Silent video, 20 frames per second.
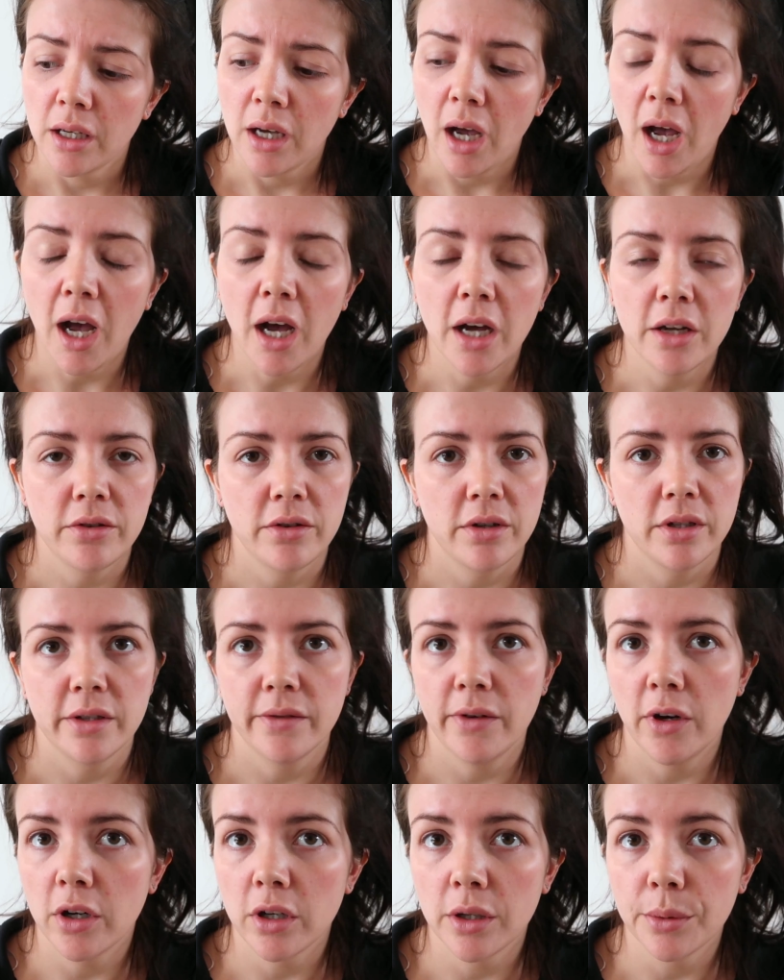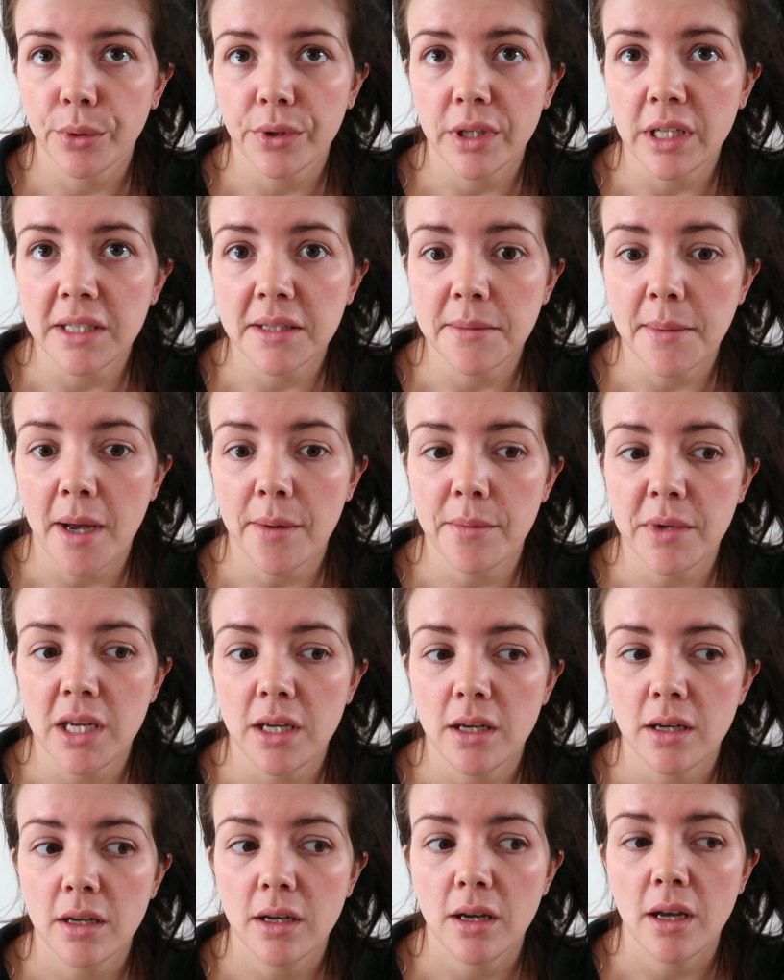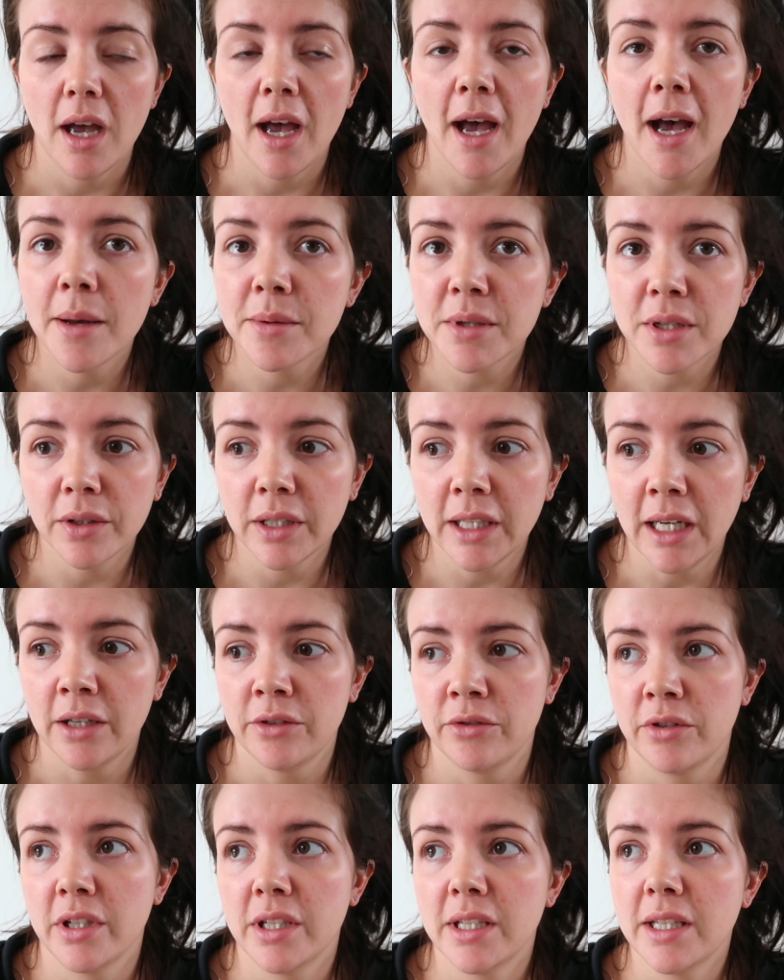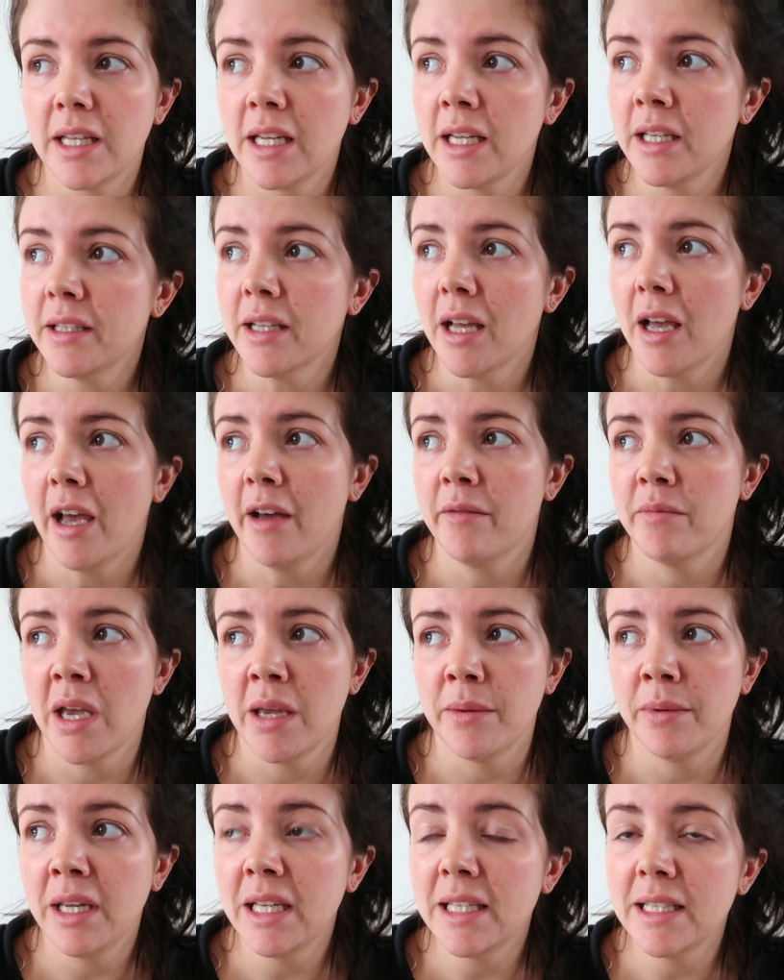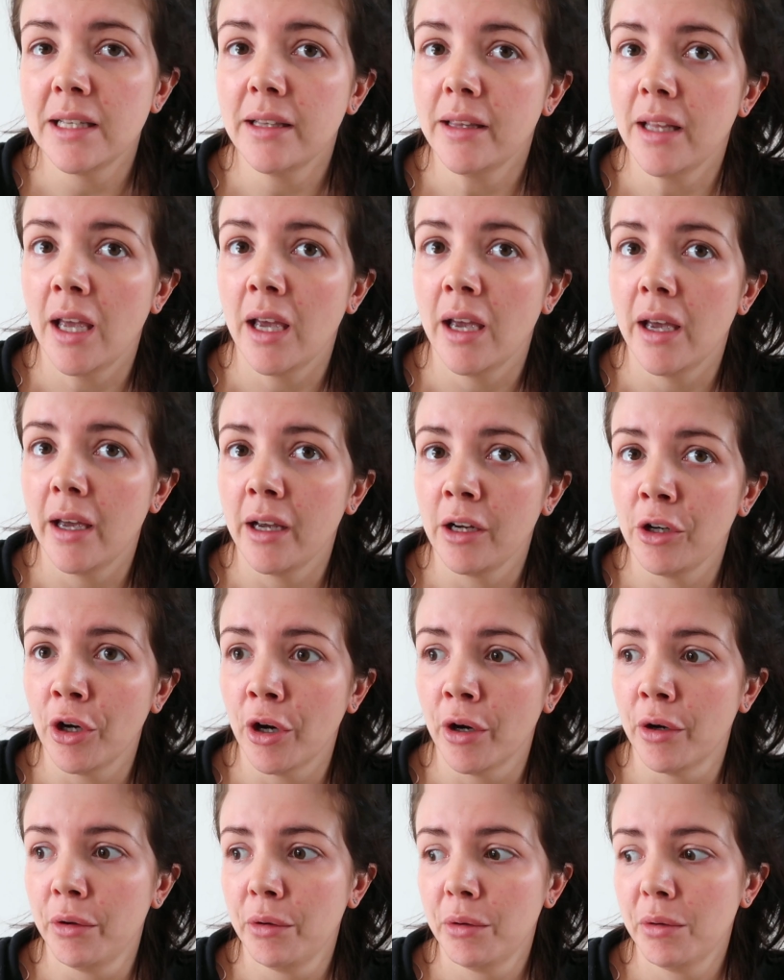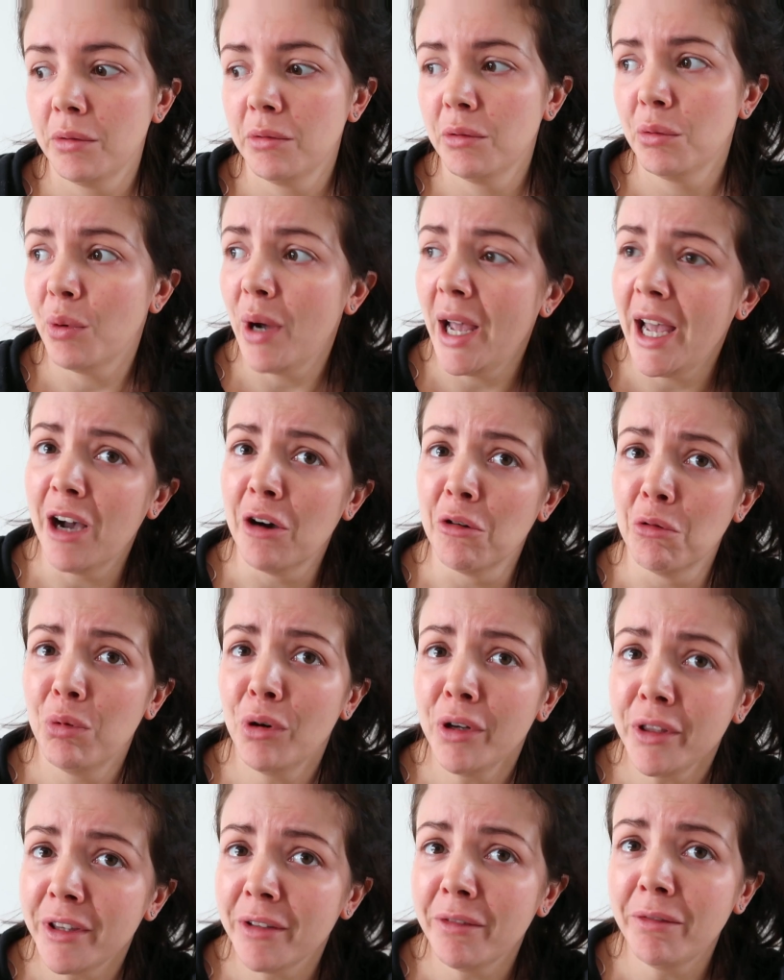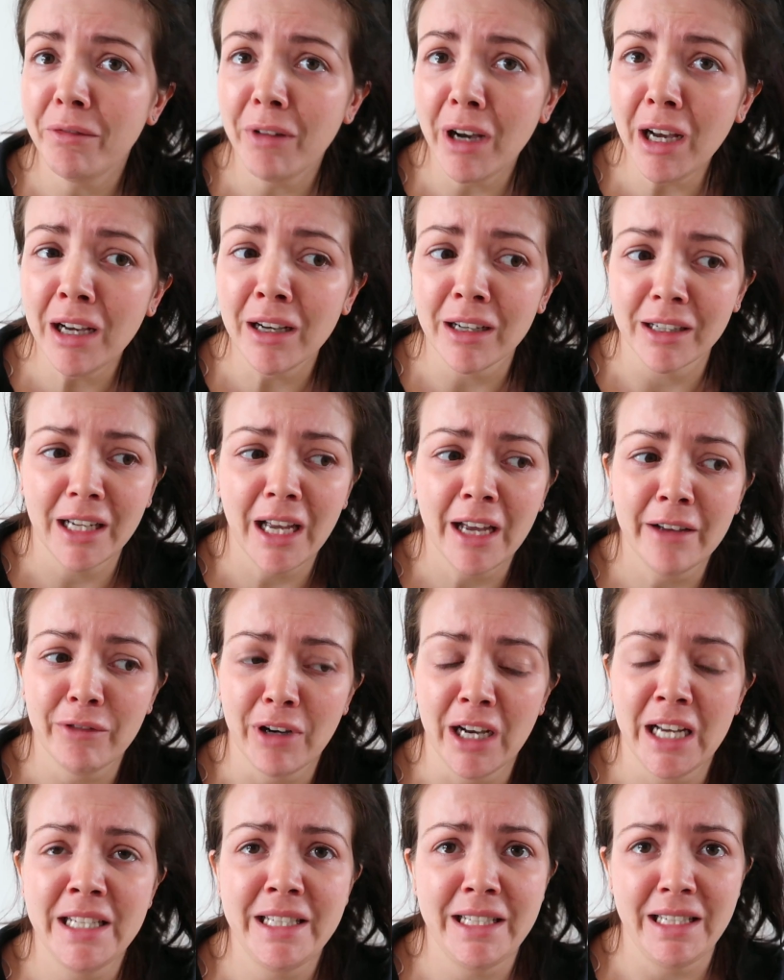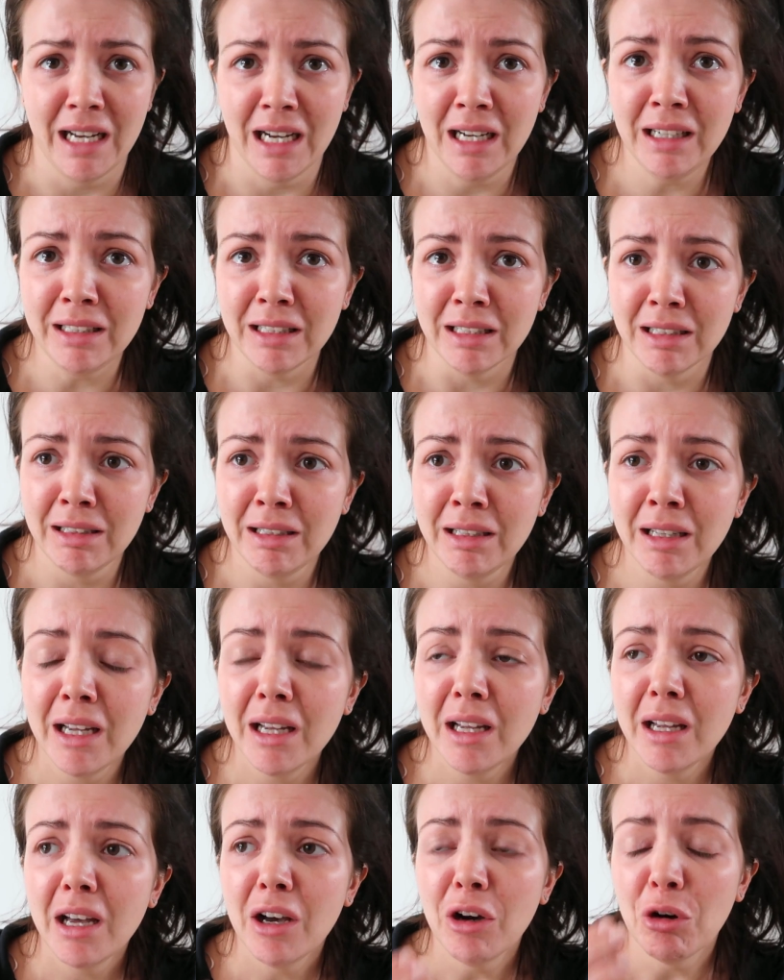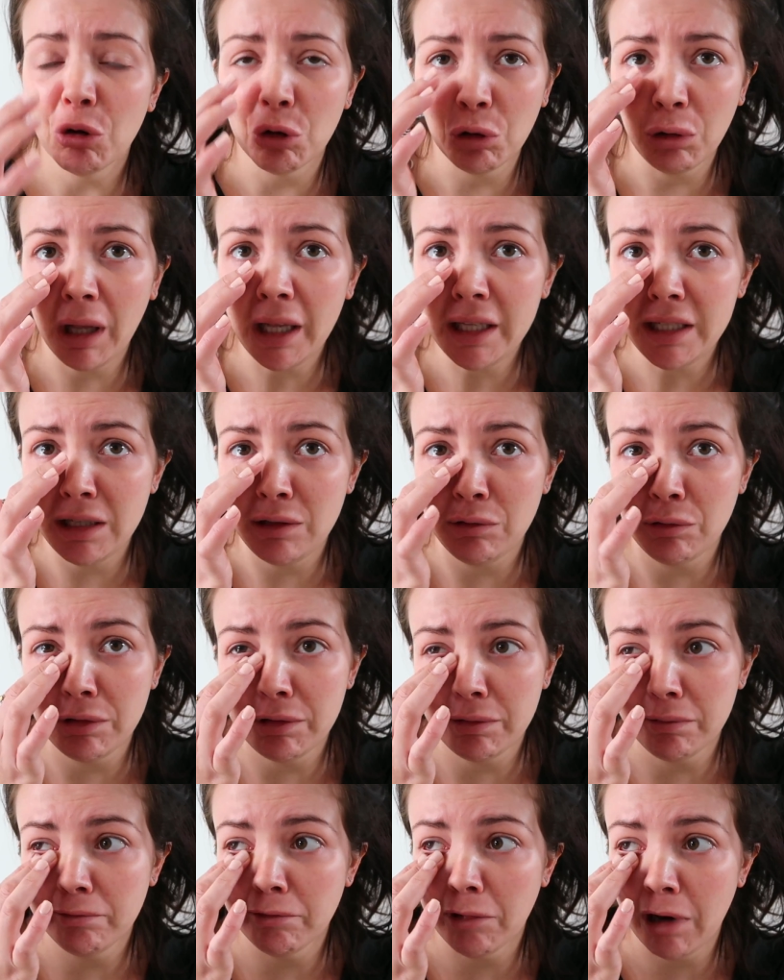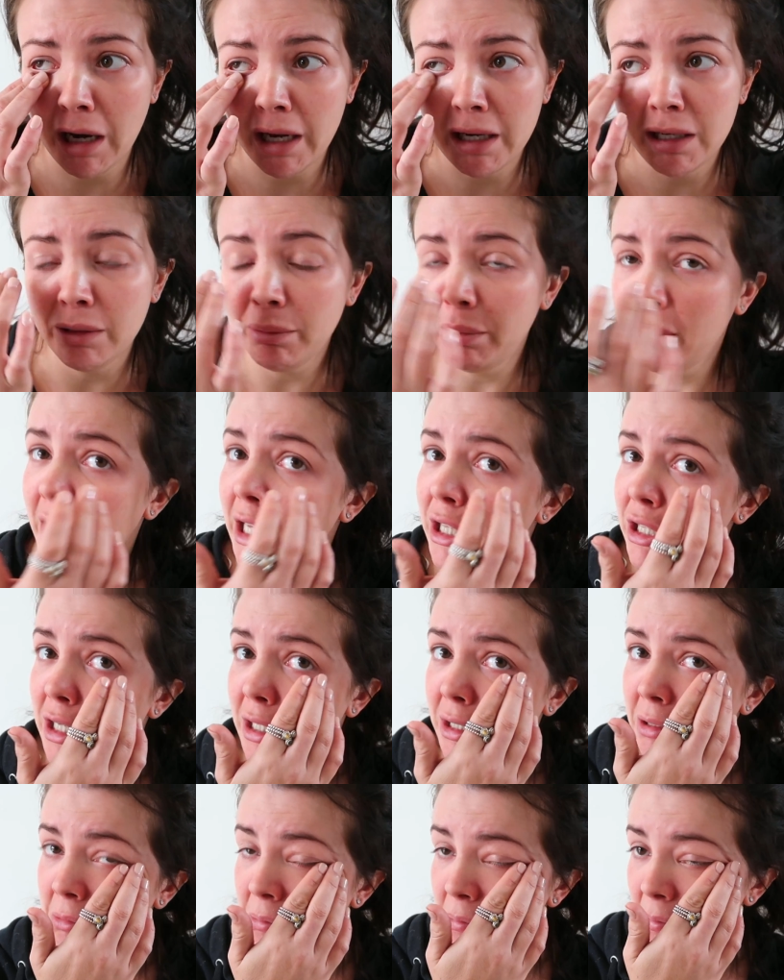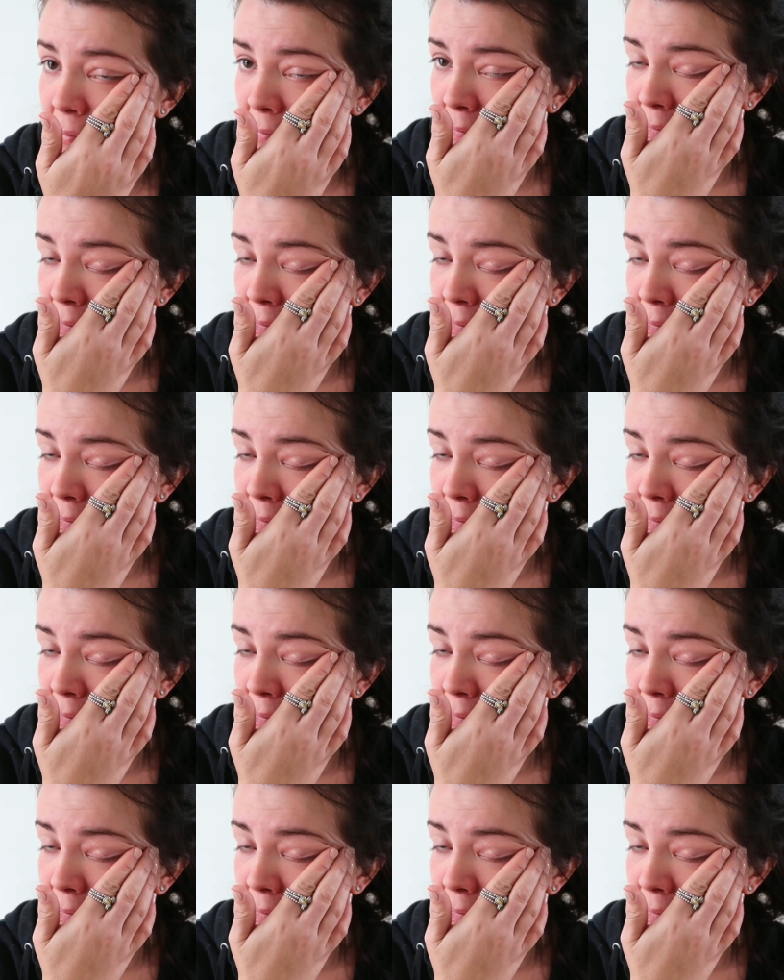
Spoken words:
hundreds of horrible things about me. Absolutely hundreds. Things that have made me sit there and go, wow, what the fuck have I done? All I did was write an opinion